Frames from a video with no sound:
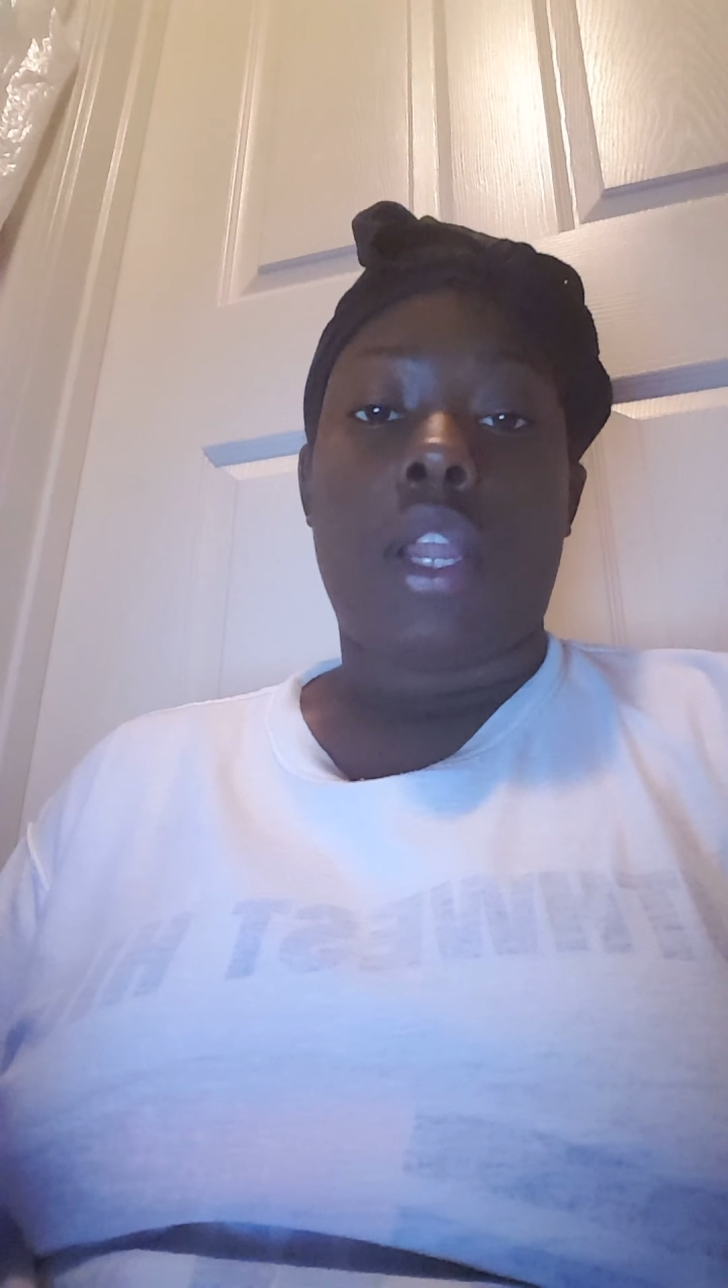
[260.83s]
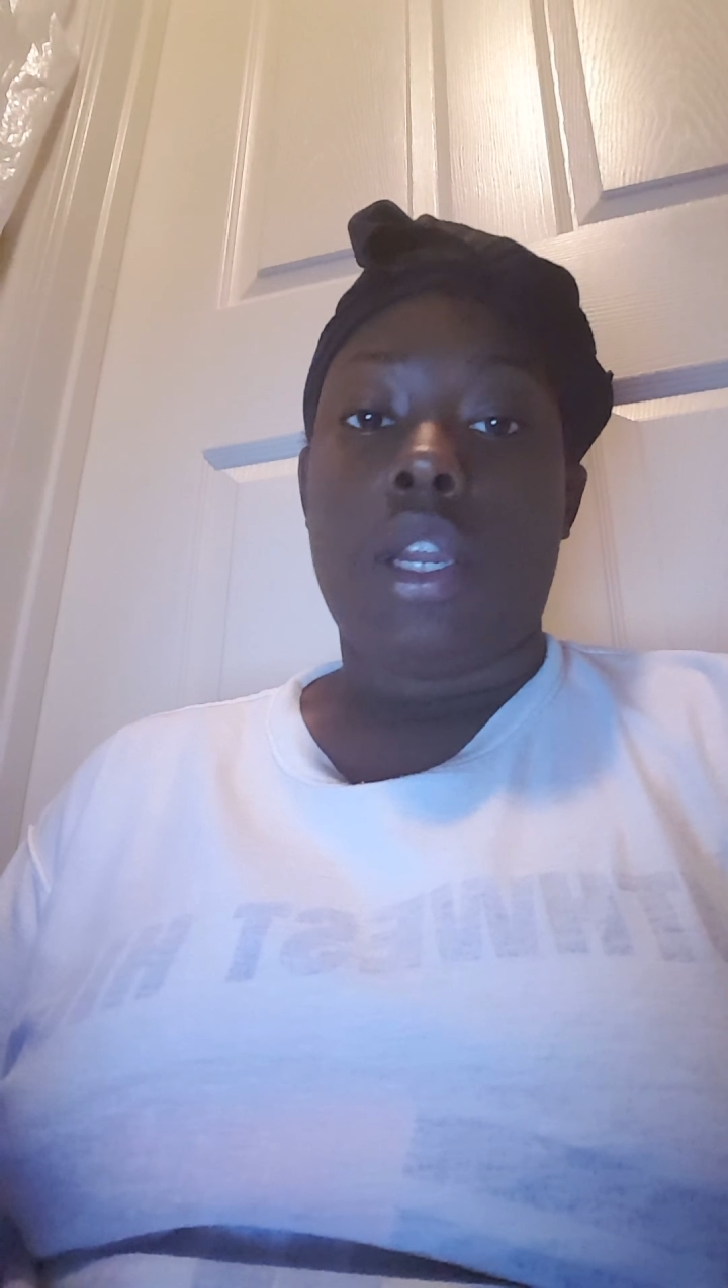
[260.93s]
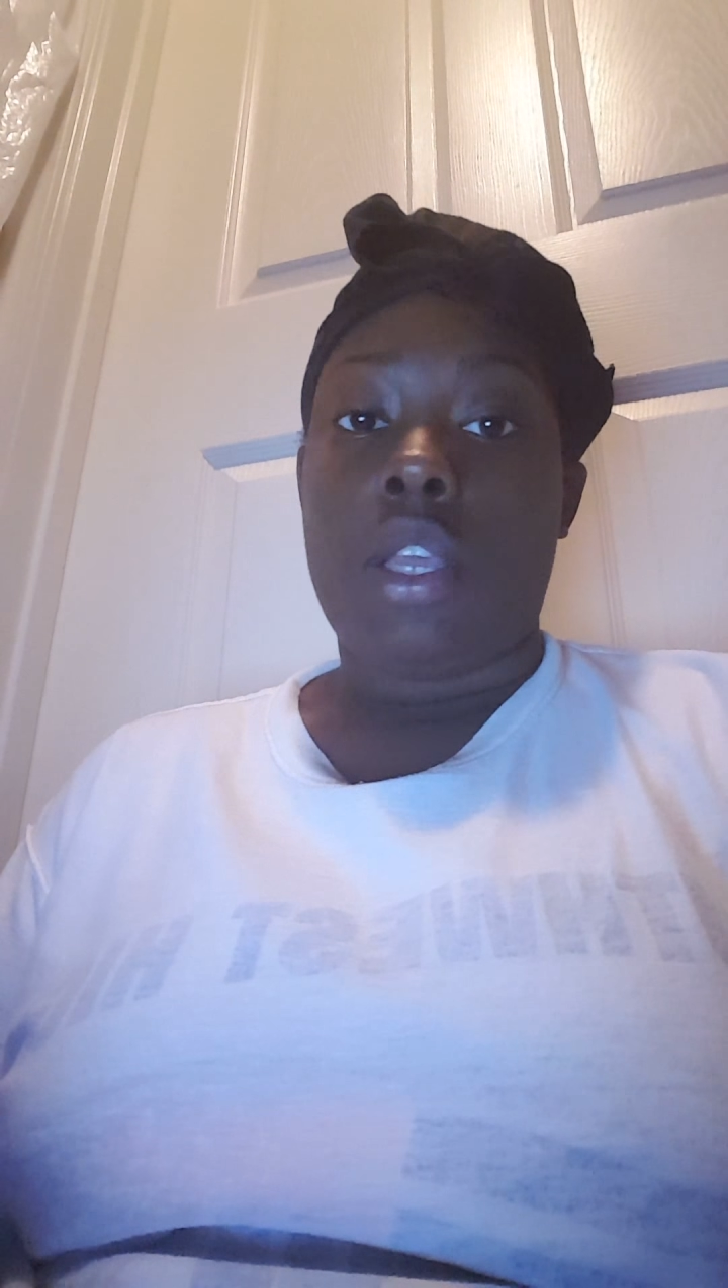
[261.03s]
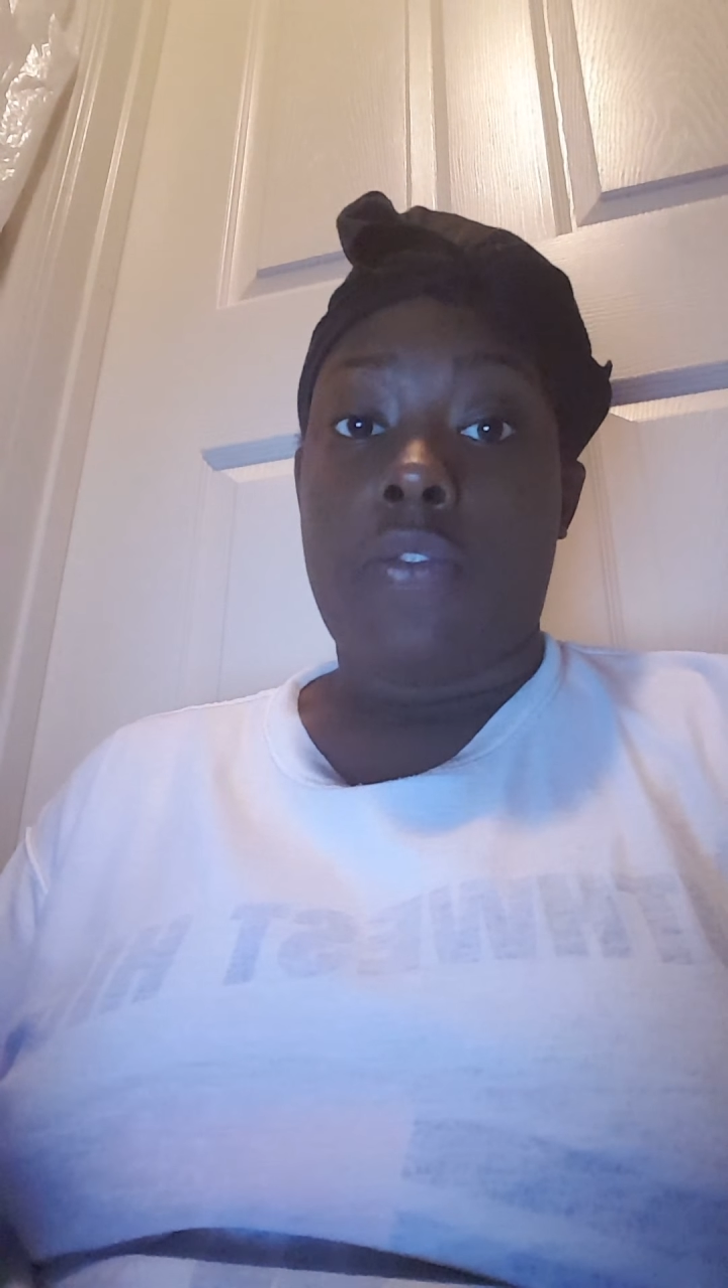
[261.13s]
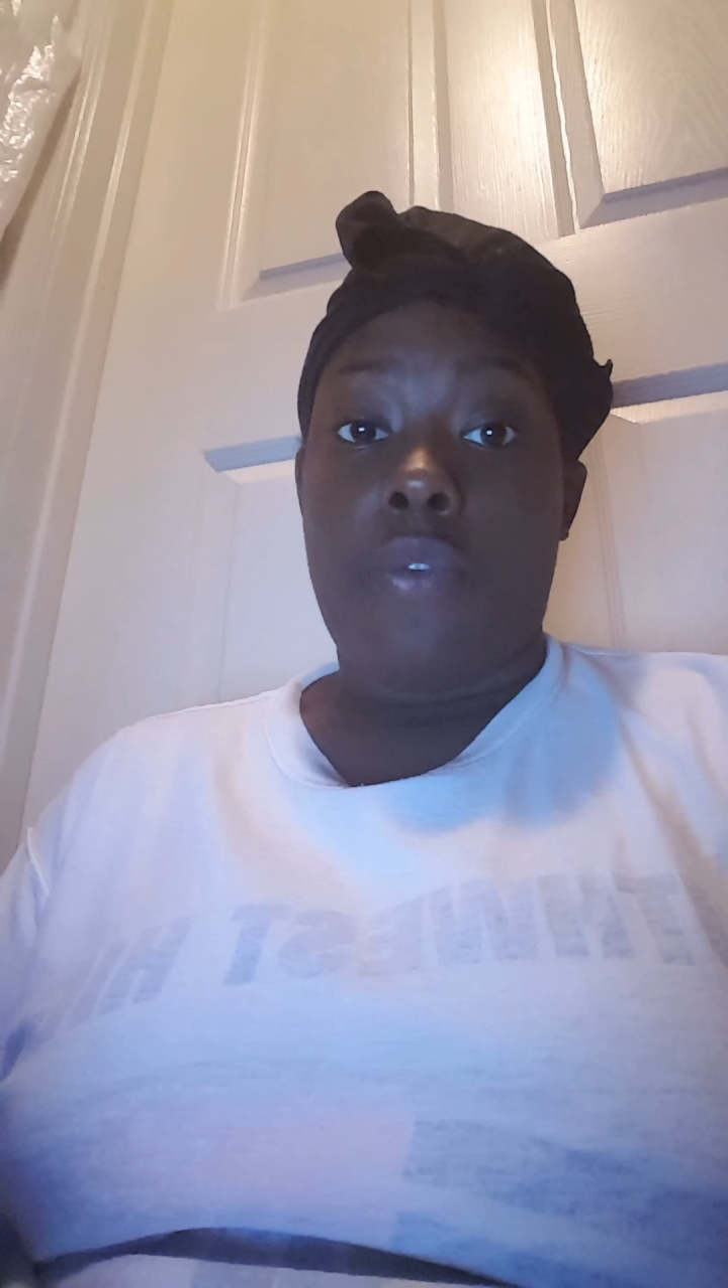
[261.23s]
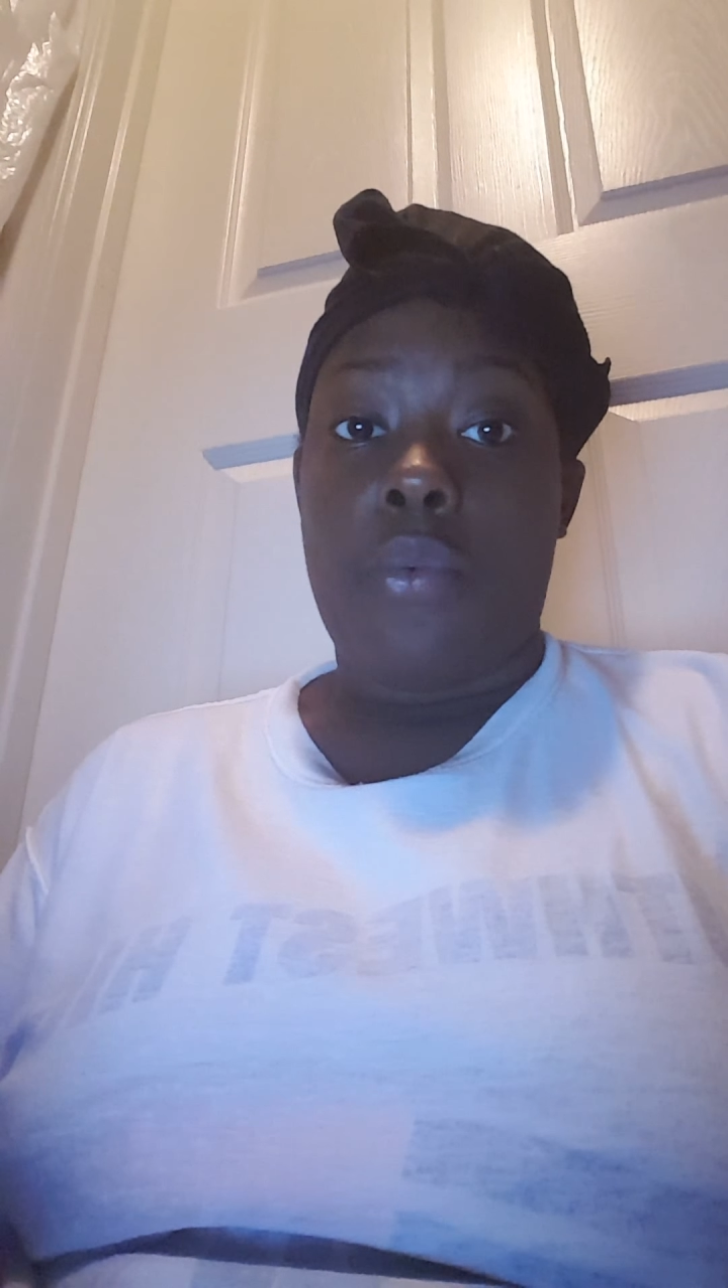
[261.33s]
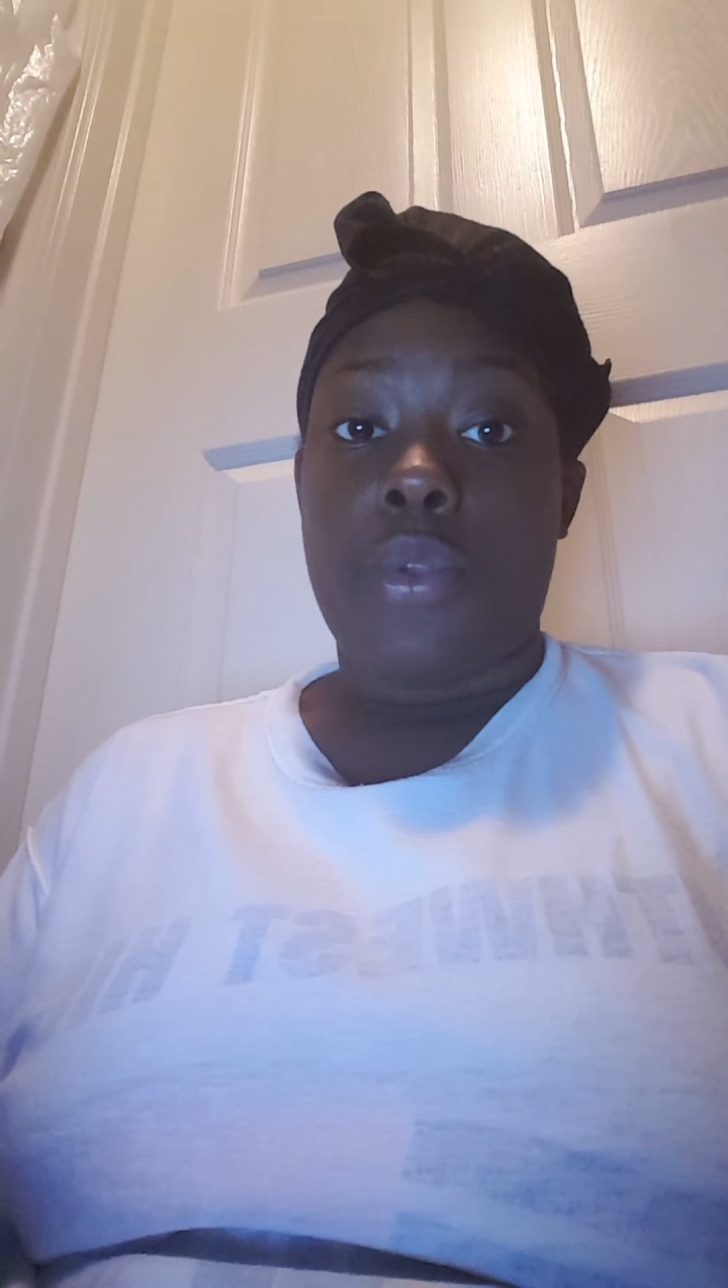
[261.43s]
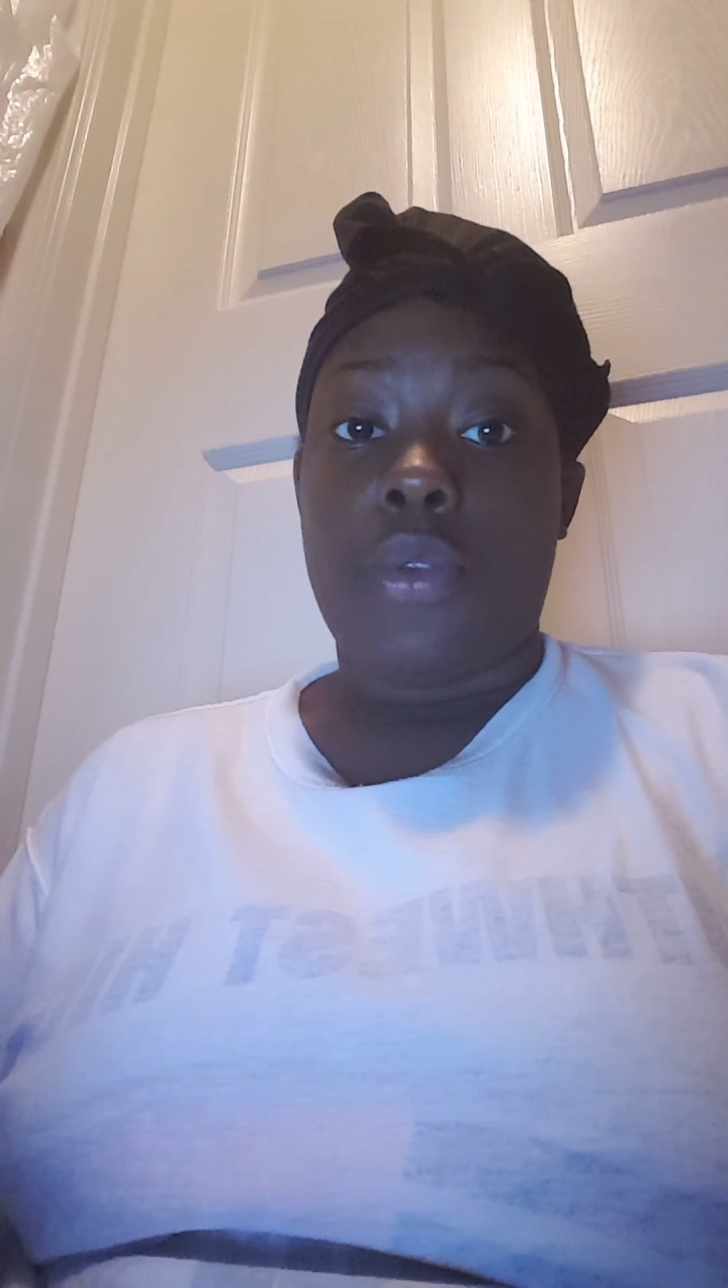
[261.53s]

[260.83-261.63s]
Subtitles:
looking for when